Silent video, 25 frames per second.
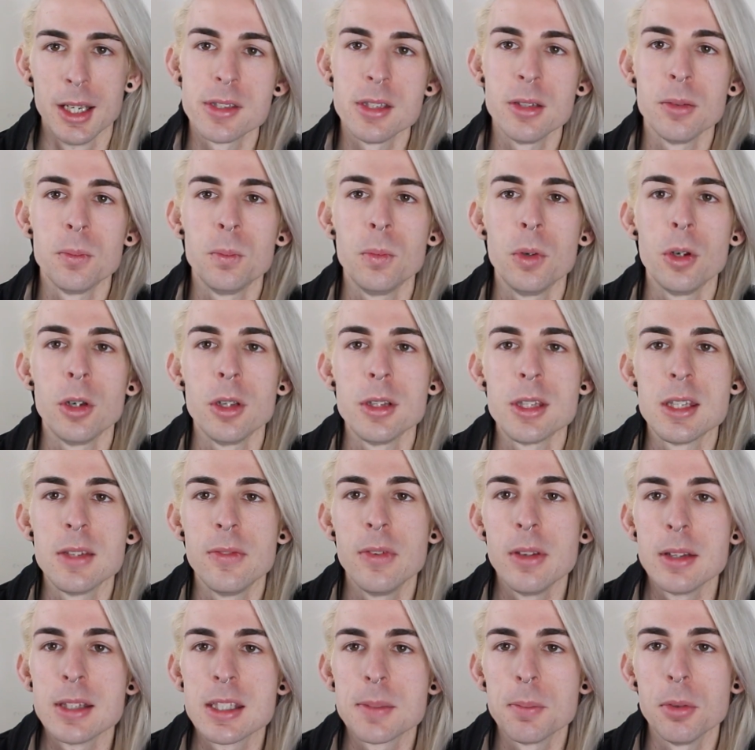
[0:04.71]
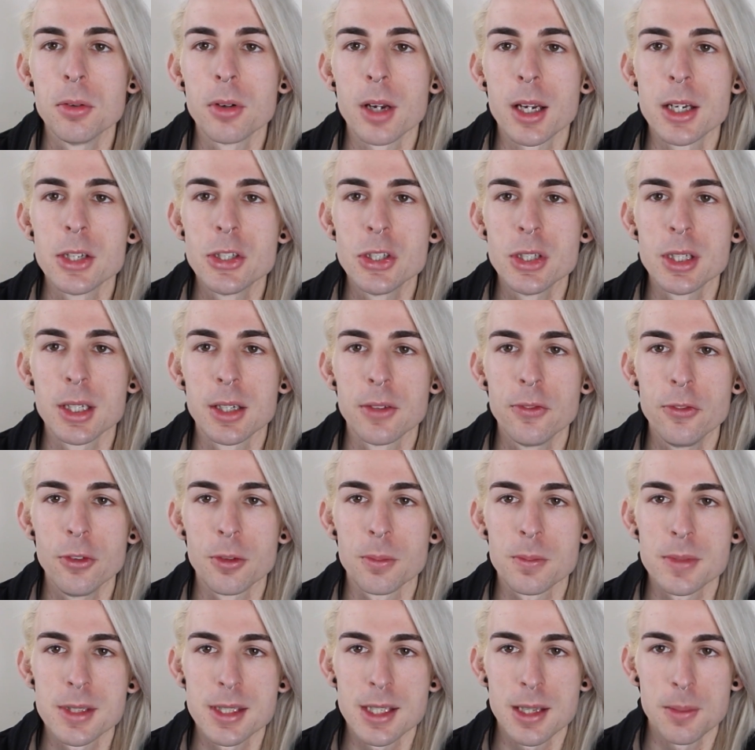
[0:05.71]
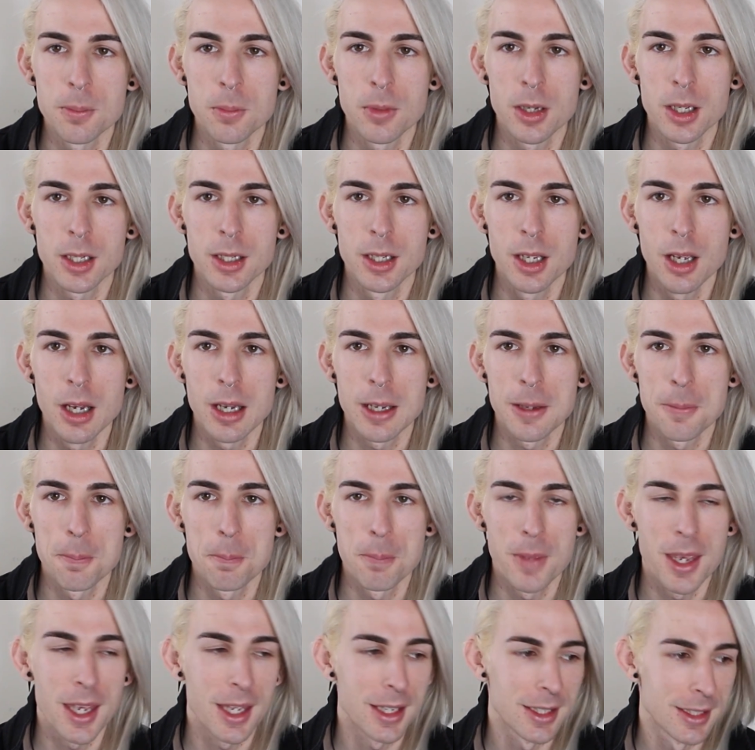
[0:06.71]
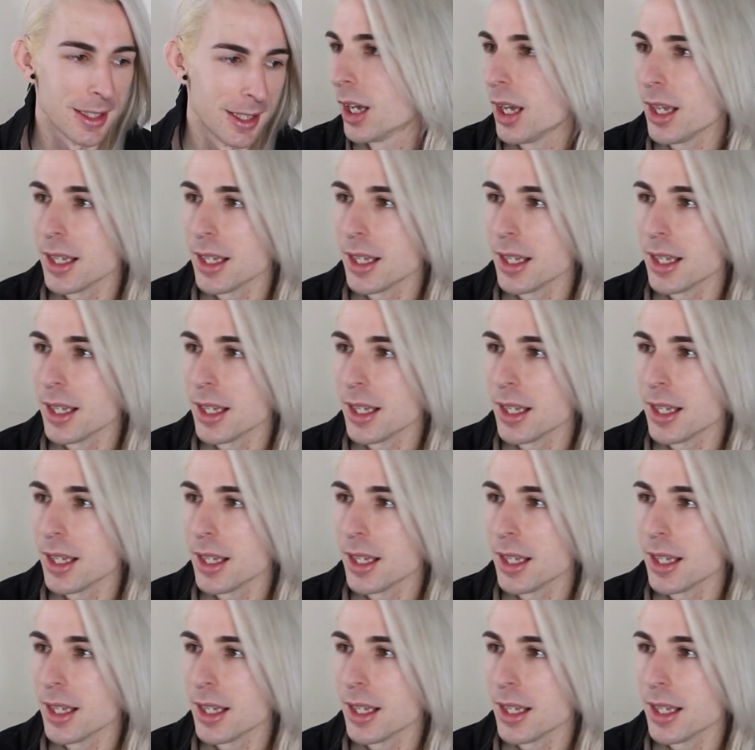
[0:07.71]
some words of inspiration from someone I met.